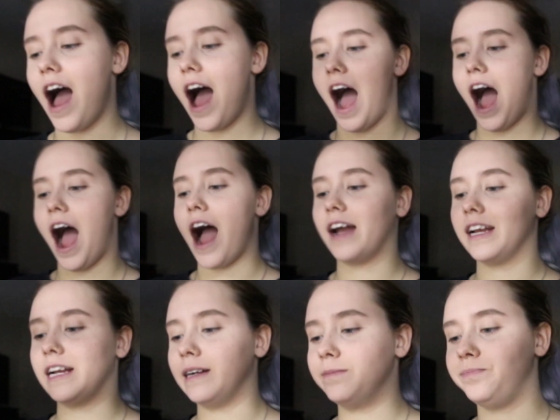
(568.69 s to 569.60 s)

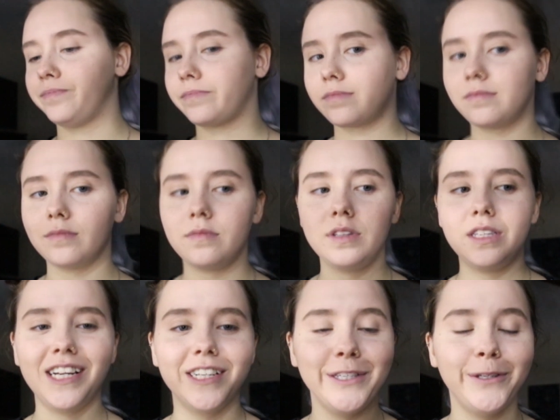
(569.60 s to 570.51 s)
I
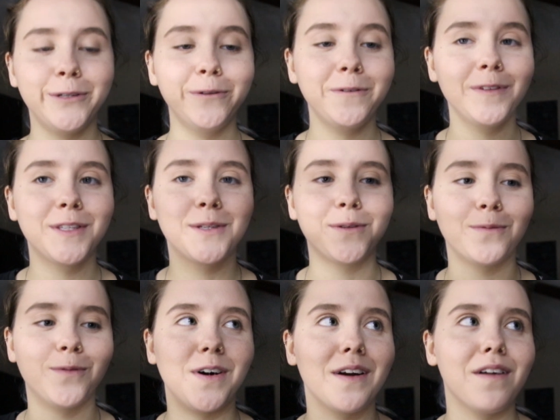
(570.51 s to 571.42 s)
used
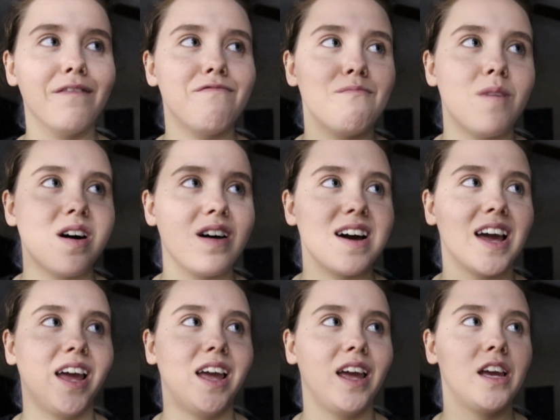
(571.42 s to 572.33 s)
one of
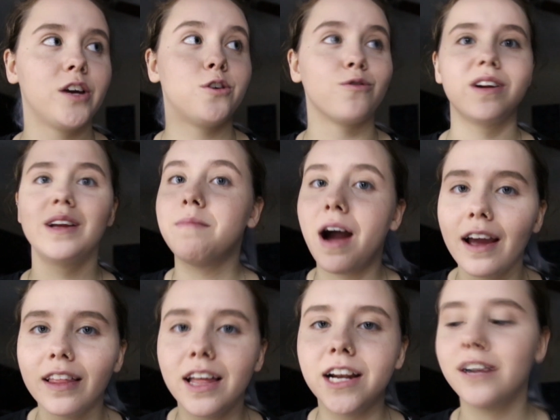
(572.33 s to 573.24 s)
my cream
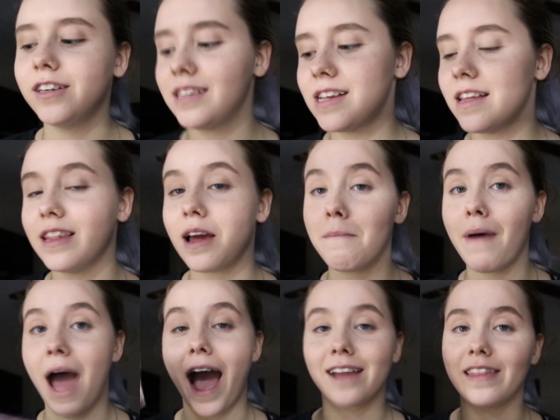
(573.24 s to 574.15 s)
highlighters and then
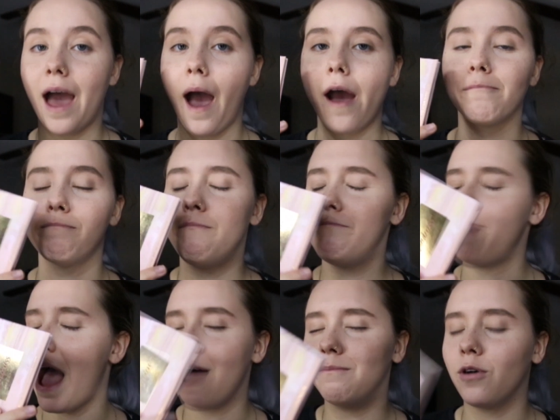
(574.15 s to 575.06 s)
packed that
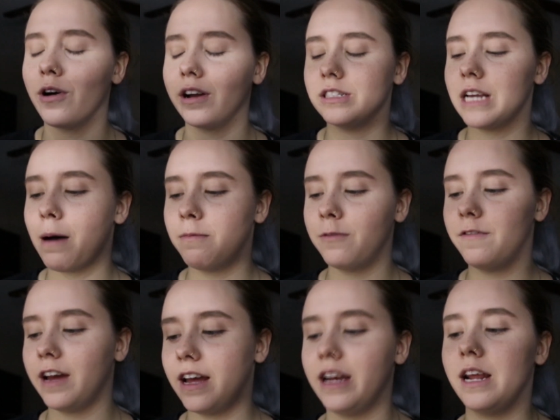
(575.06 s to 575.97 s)
bad boy on top
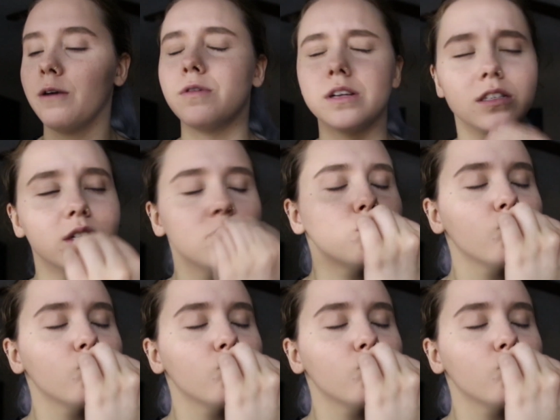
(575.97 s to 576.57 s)
of it, and it was